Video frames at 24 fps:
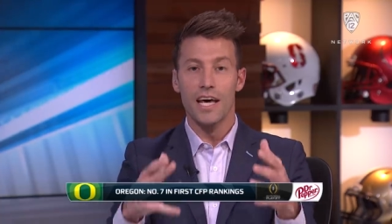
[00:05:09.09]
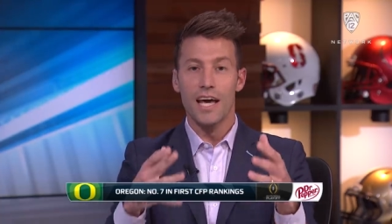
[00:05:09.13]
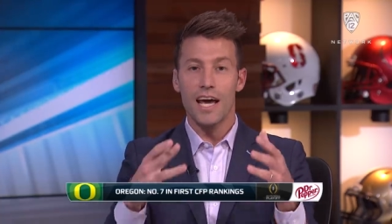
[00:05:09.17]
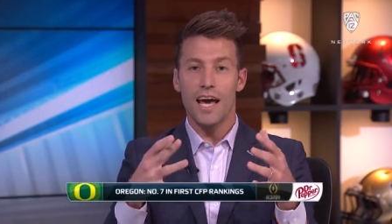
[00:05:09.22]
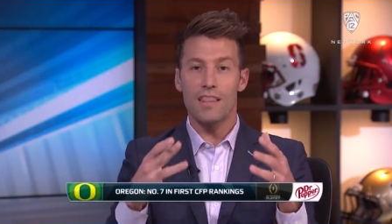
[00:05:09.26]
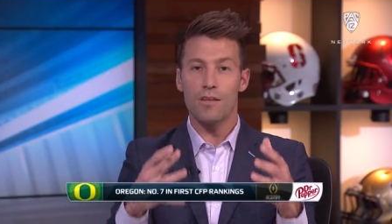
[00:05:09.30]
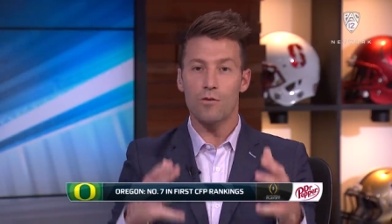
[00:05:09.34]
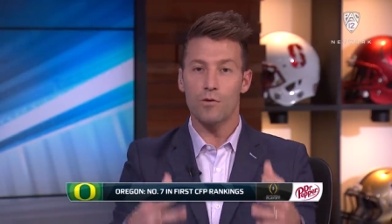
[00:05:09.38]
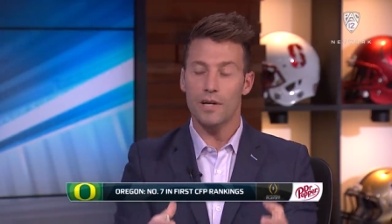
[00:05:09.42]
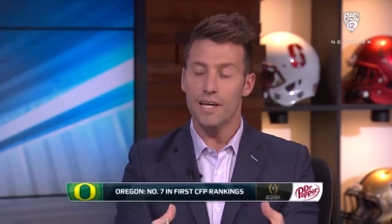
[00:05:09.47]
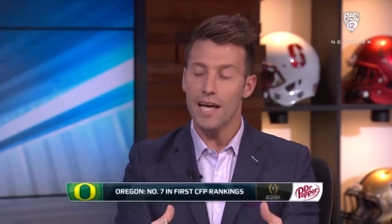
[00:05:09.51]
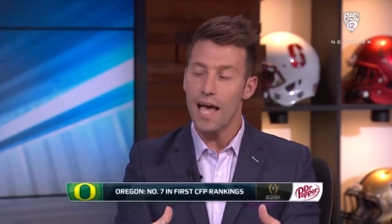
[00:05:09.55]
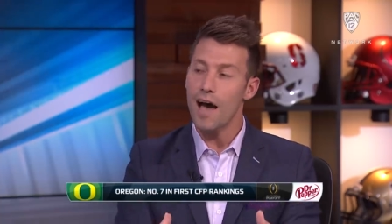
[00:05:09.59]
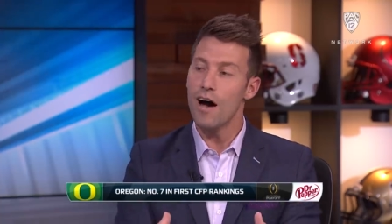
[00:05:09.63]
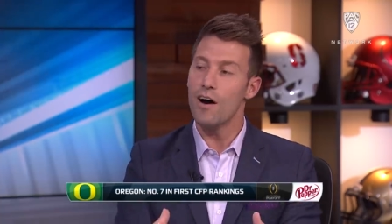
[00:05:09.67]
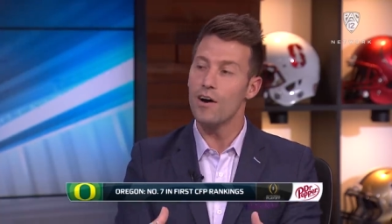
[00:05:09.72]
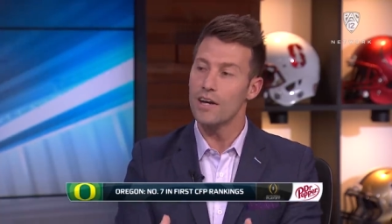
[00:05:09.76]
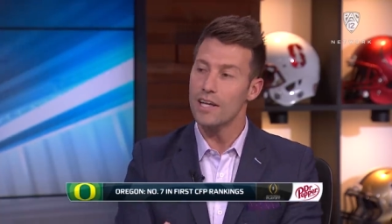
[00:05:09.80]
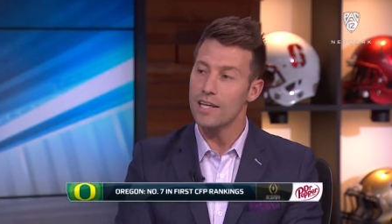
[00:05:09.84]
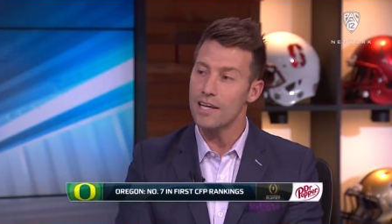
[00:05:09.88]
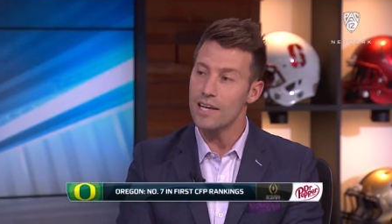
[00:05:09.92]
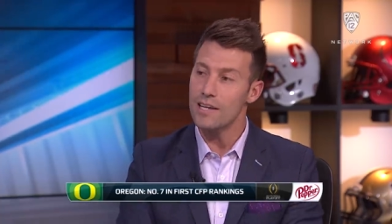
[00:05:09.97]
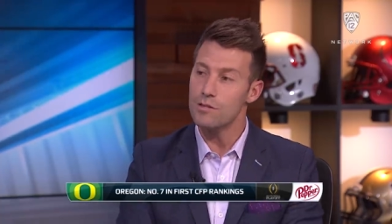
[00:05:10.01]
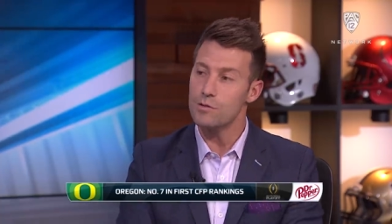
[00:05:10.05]
And the
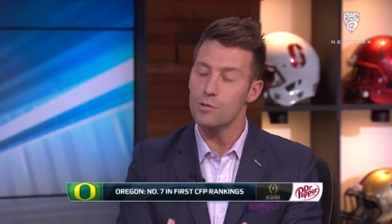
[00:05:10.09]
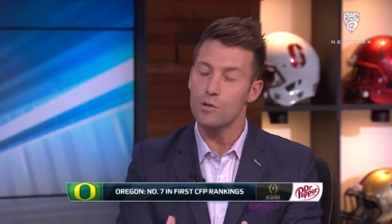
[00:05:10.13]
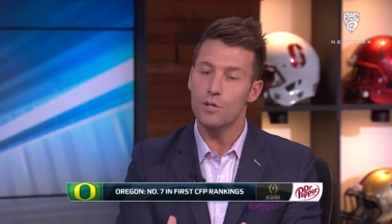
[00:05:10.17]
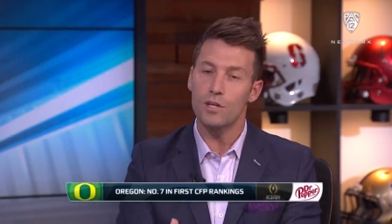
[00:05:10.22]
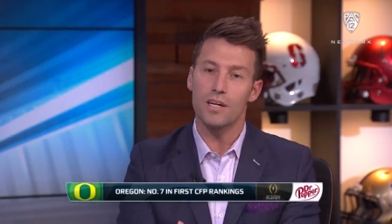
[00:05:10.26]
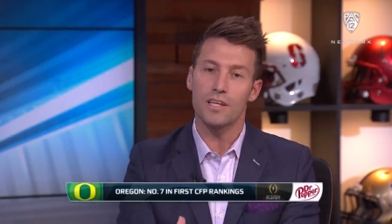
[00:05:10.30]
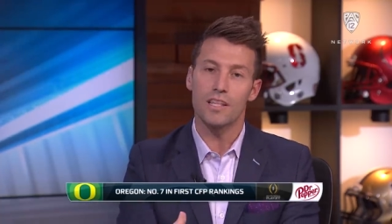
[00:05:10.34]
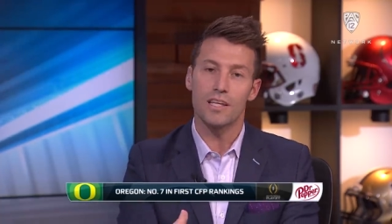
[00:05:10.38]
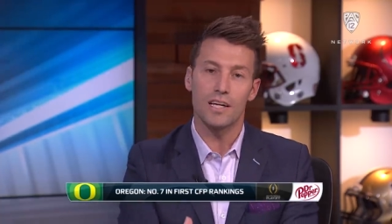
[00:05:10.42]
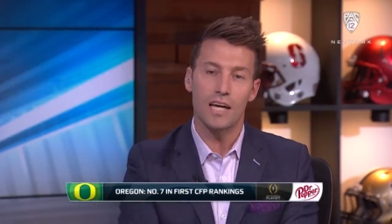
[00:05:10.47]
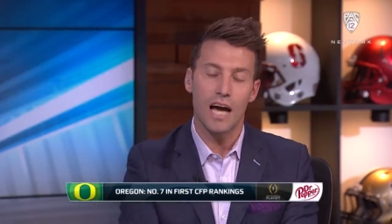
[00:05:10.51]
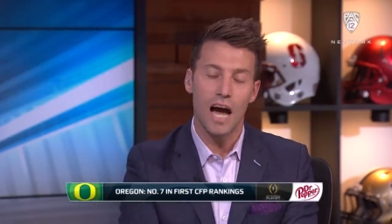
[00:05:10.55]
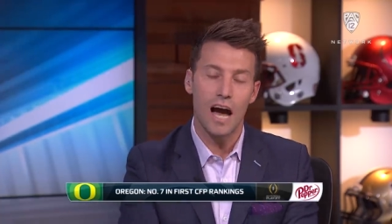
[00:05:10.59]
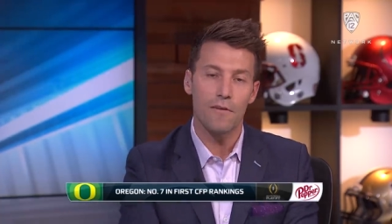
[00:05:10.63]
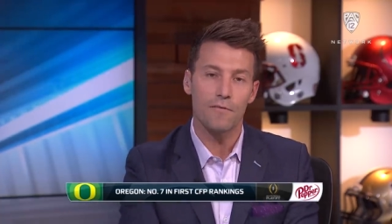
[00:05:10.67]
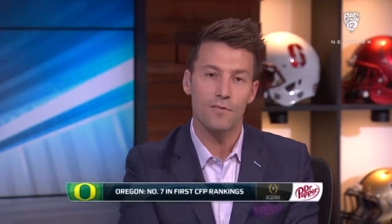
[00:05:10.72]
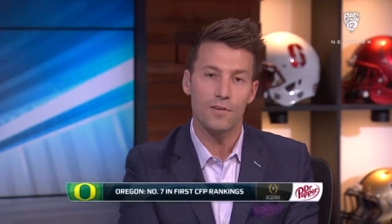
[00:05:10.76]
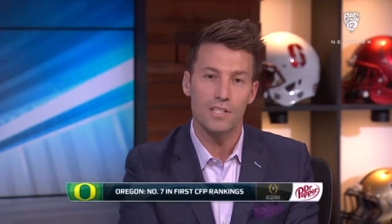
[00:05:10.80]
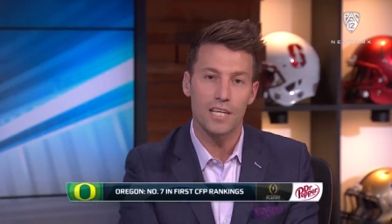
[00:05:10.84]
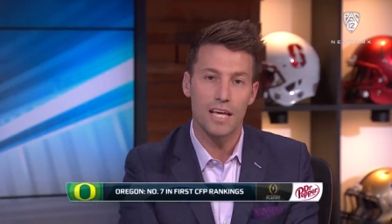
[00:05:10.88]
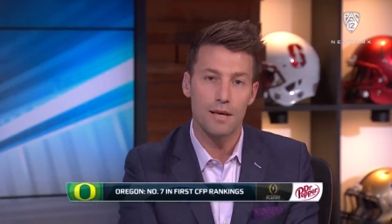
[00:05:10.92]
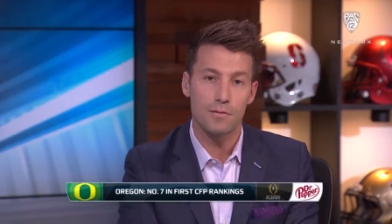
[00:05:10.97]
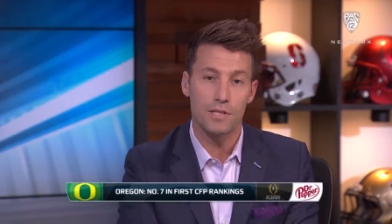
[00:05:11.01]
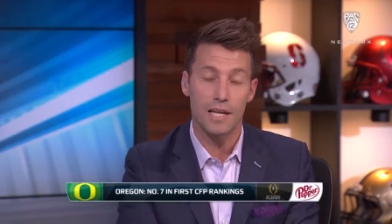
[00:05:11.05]
reality is, when you look at the
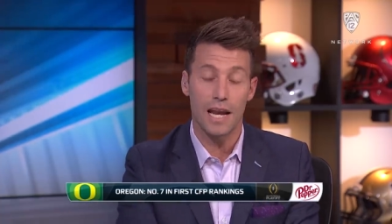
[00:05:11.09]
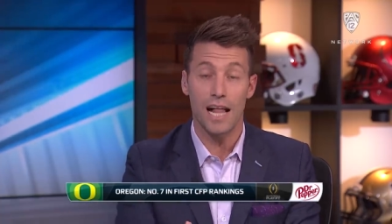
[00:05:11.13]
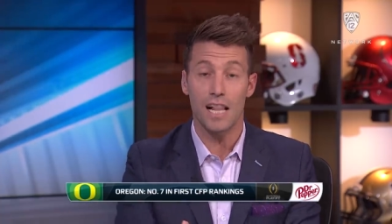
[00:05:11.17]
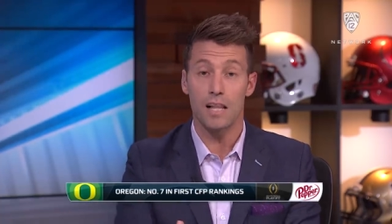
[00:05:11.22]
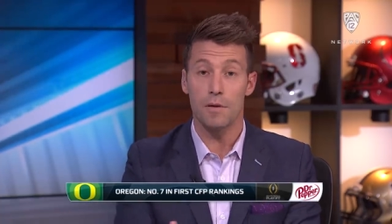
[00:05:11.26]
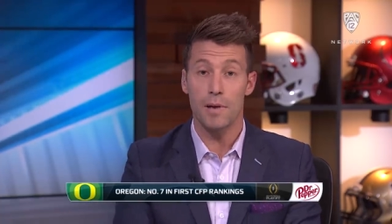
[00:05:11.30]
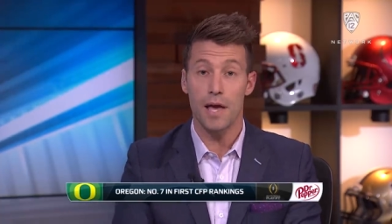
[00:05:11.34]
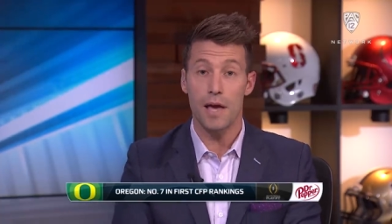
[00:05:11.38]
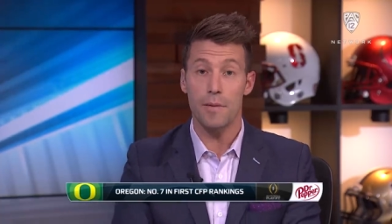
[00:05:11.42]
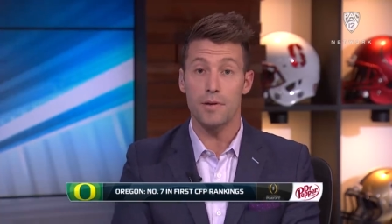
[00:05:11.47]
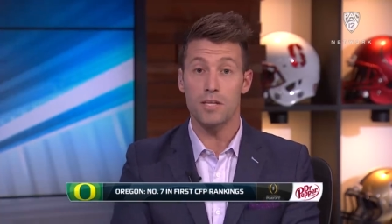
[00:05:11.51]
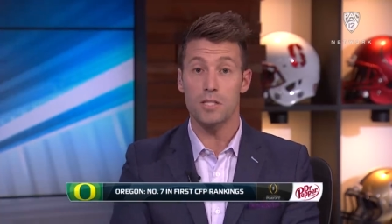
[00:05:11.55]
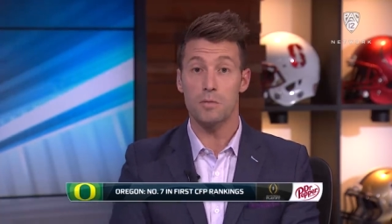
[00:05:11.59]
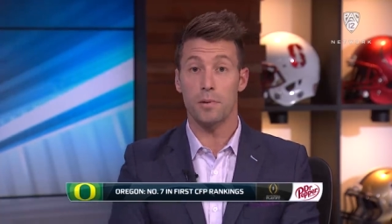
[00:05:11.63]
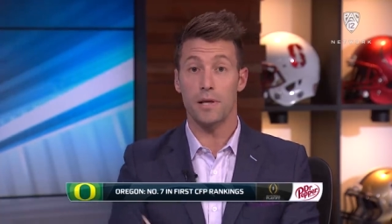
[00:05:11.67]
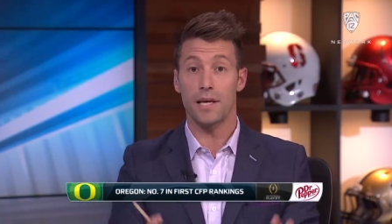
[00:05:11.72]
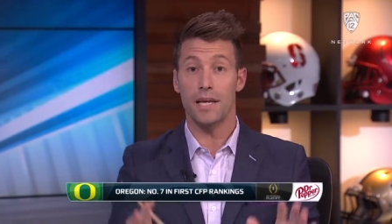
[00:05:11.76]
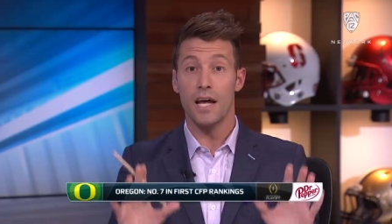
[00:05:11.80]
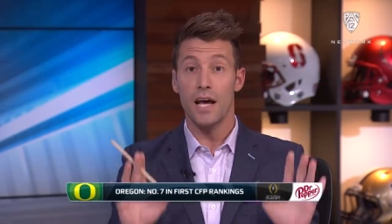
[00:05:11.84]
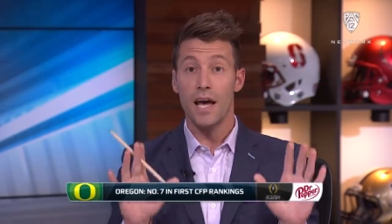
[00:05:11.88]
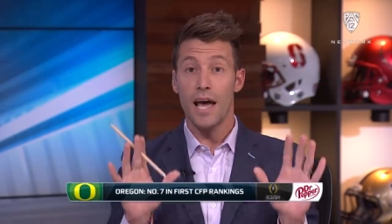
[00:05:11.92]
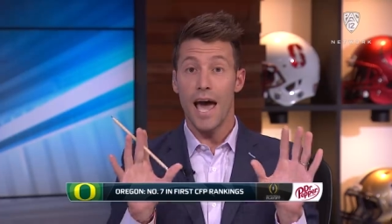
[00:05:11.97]
conference games that Alabama has played